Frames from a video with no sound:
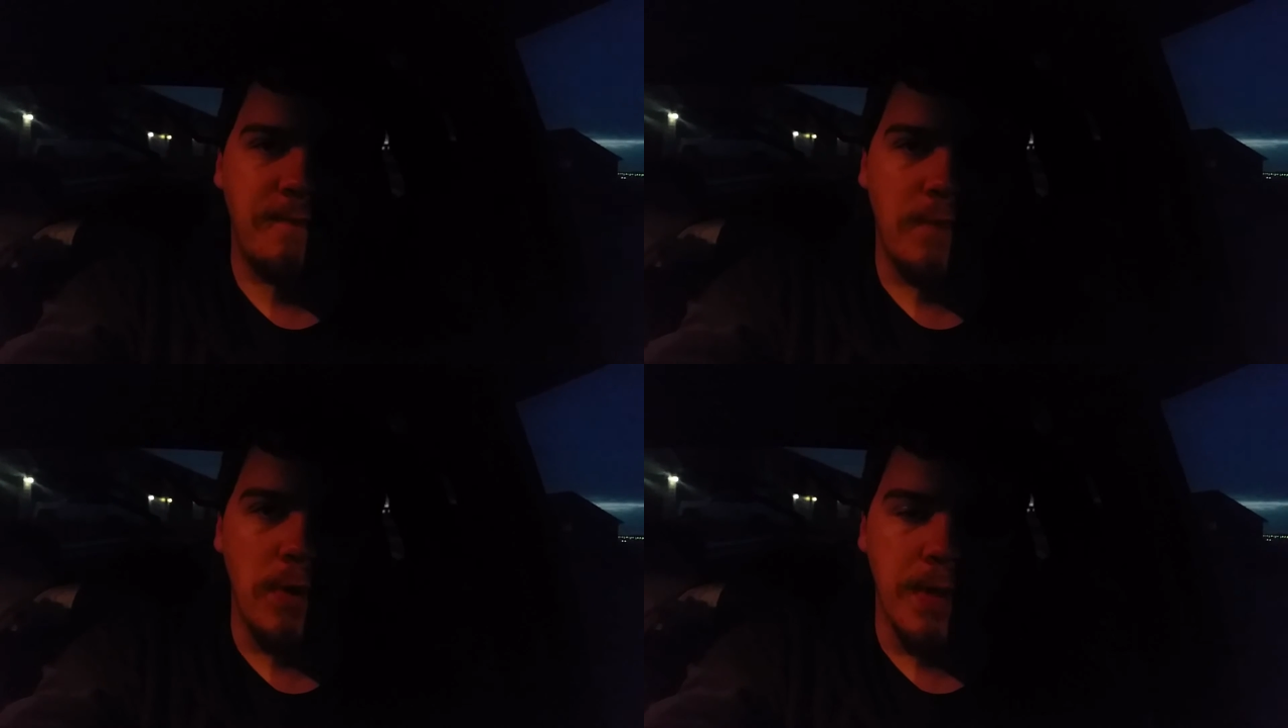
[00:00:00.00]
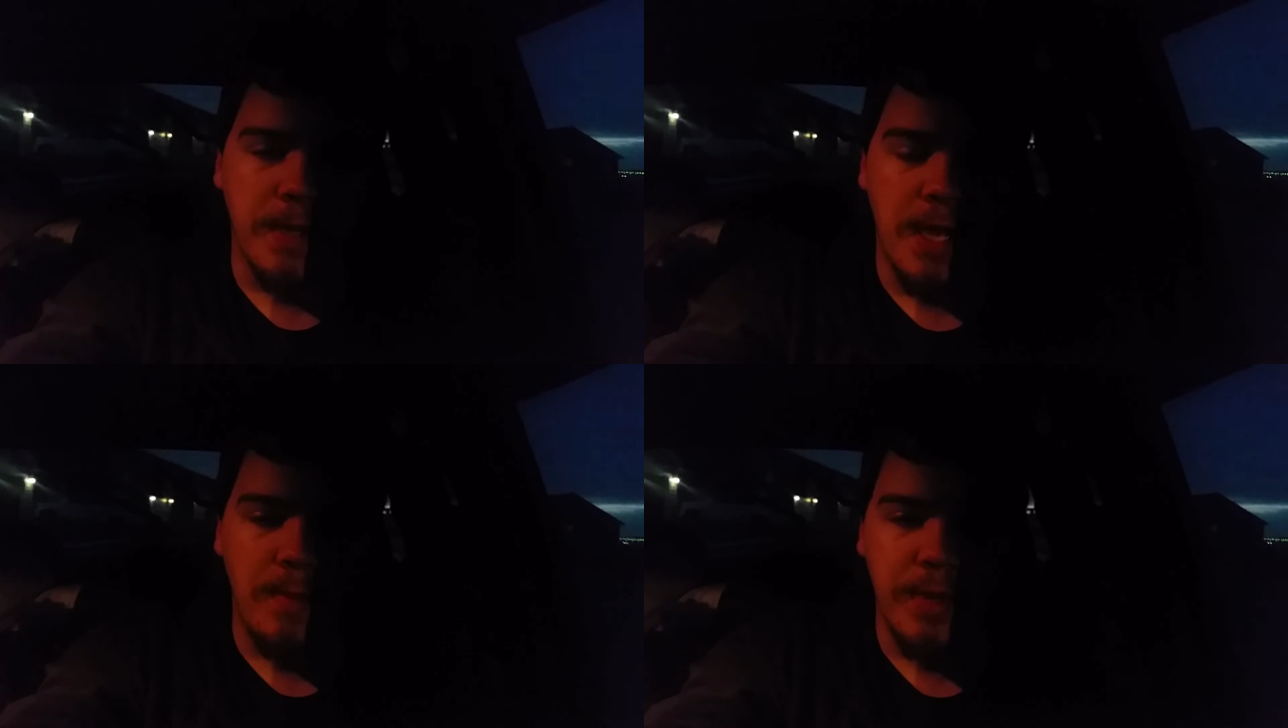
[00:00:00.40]
for the
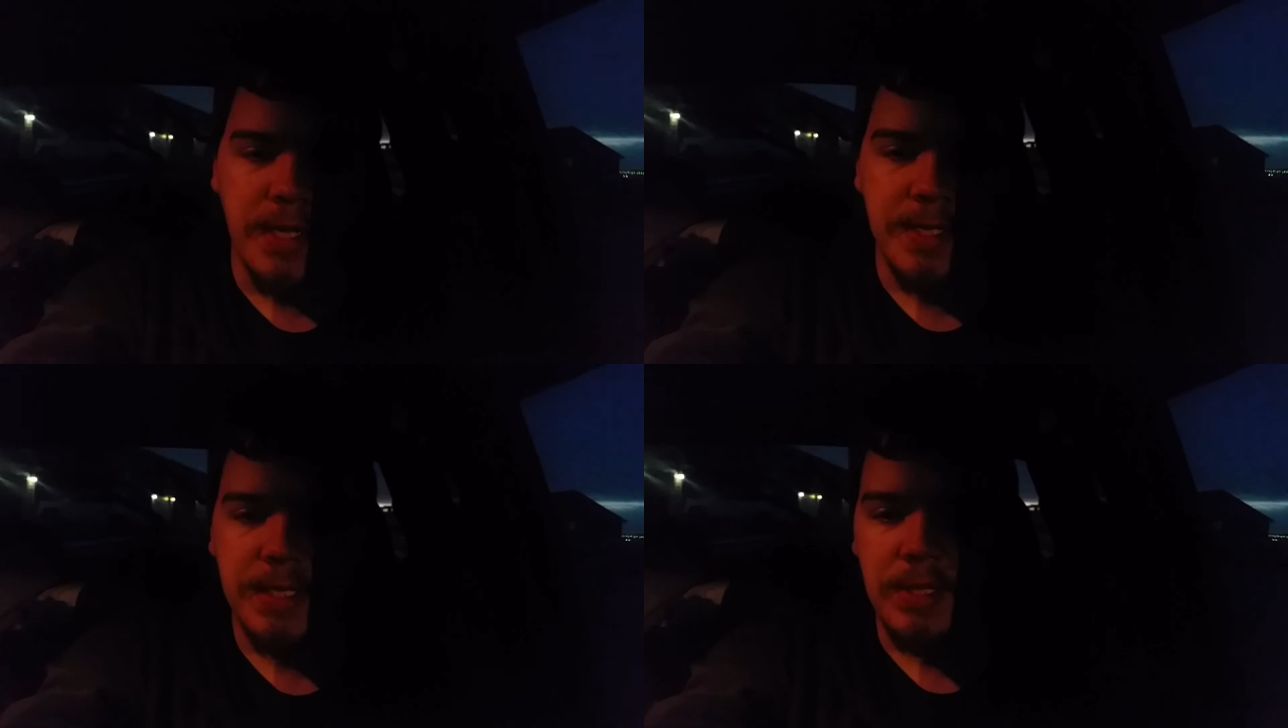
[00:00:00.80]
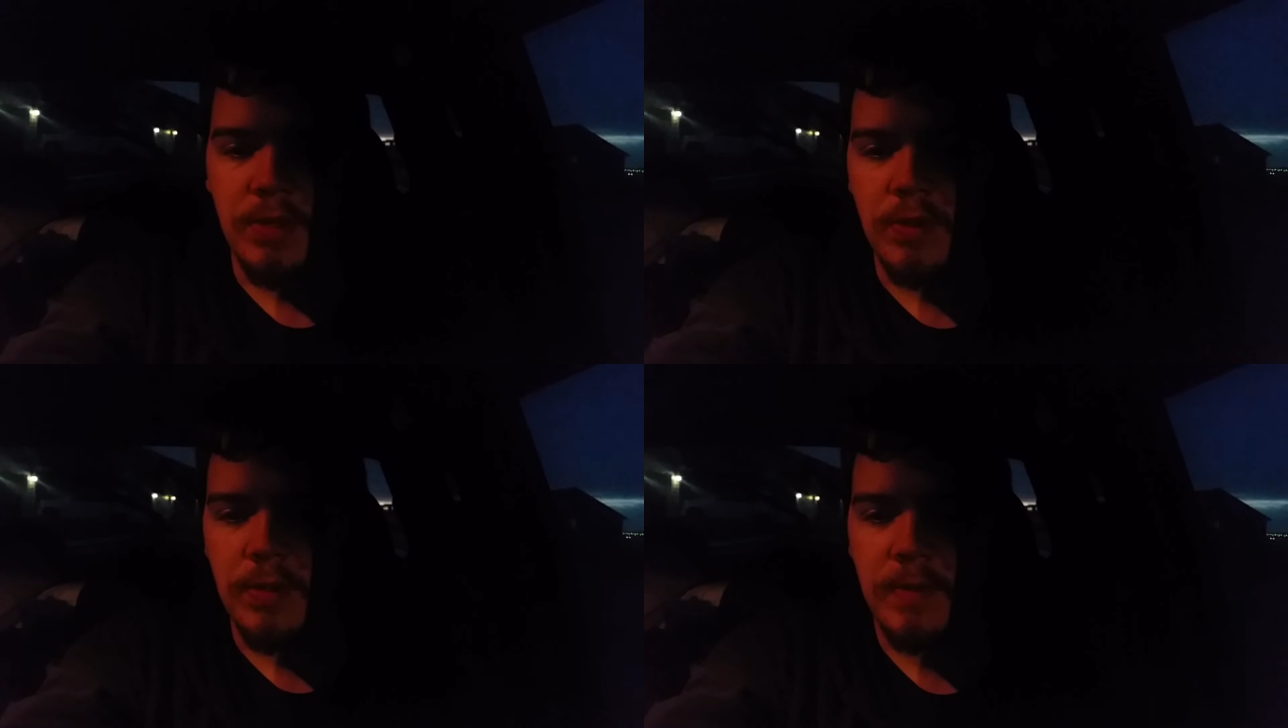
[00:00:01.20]
company
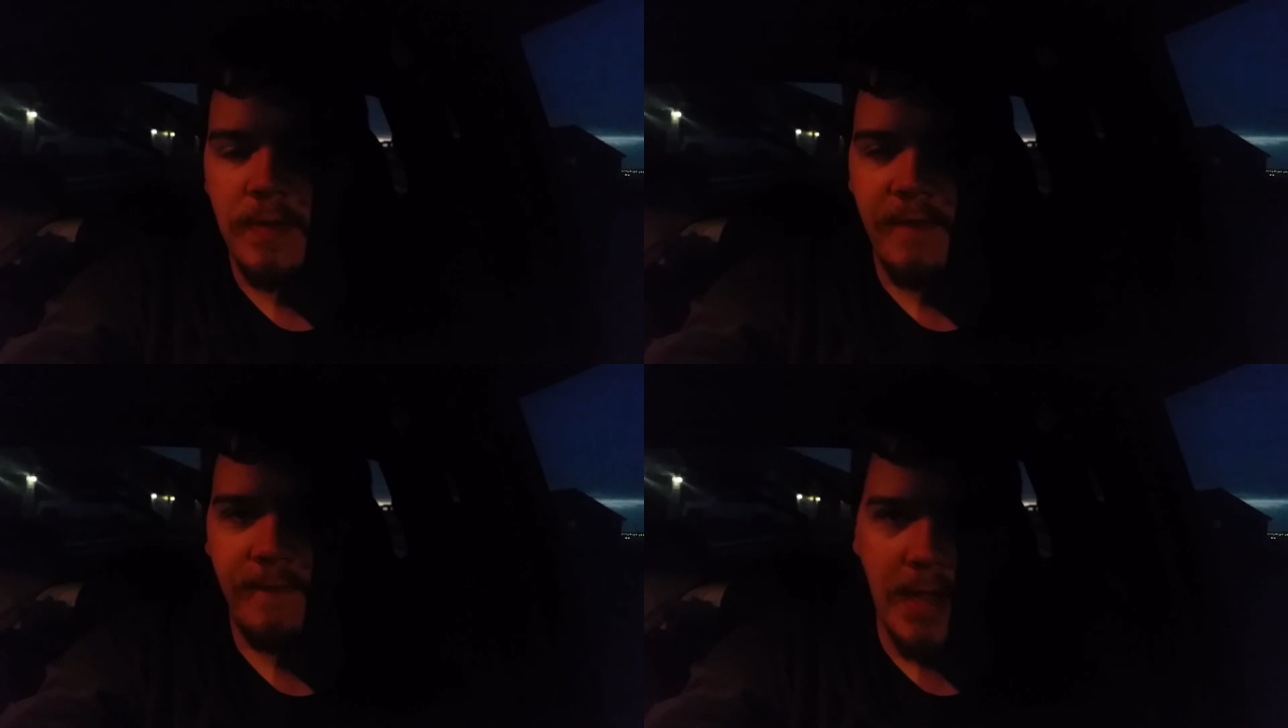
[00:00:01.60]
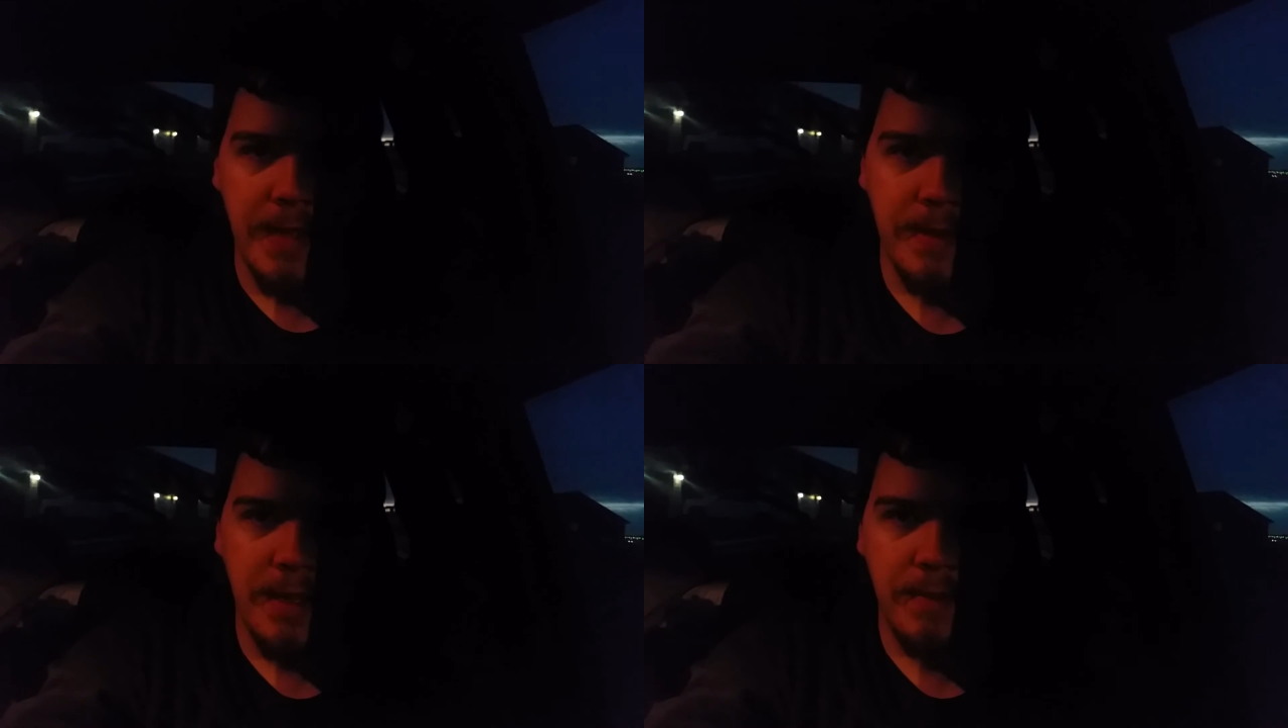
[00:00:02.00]
to
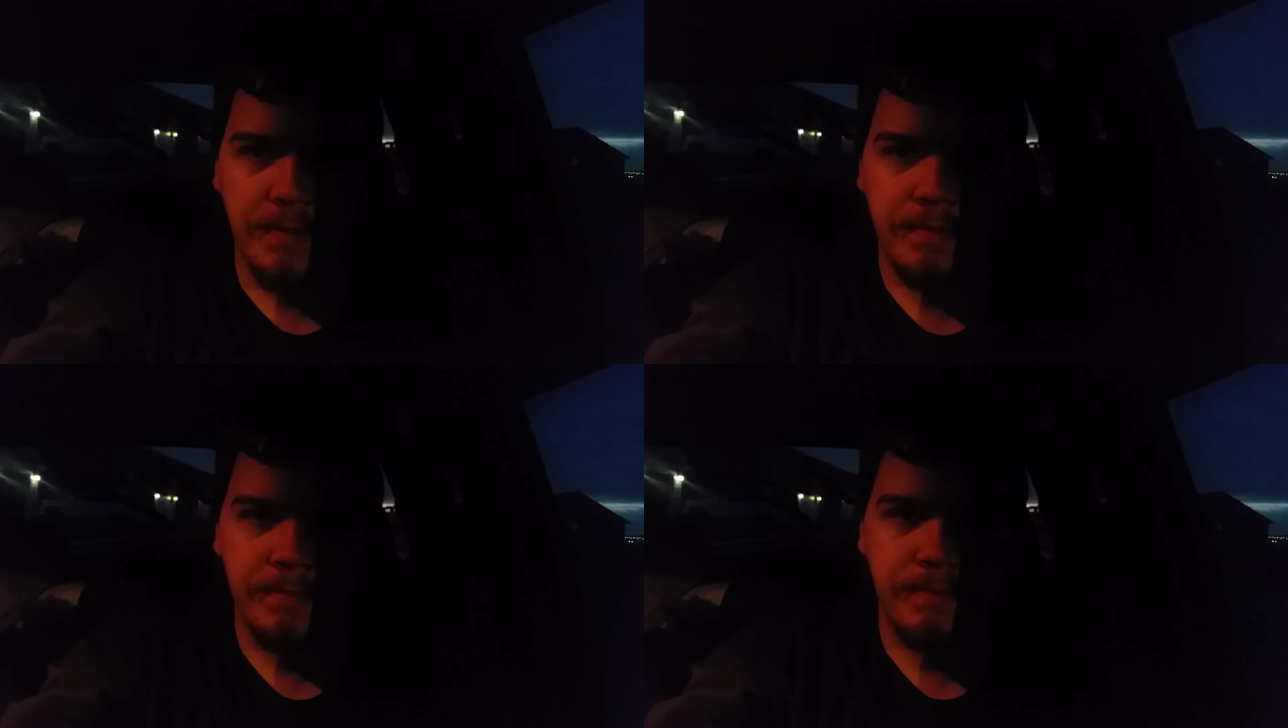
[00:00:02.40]
find them,